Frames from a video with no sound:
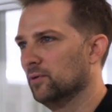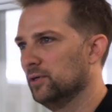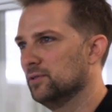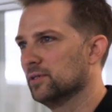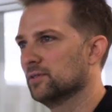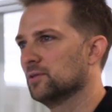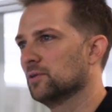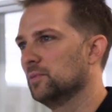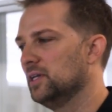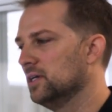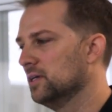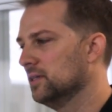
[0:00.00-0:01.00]
or using social
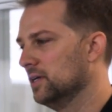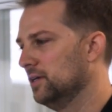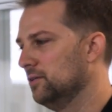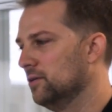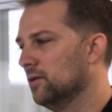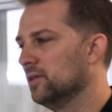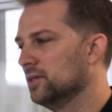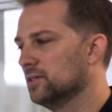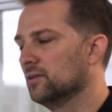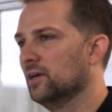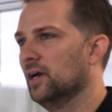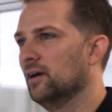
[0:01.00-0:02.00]
media, then you know
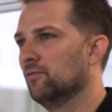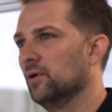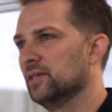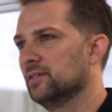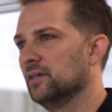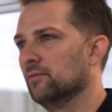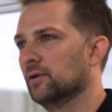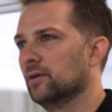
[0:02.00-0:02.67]
that you're going to have race data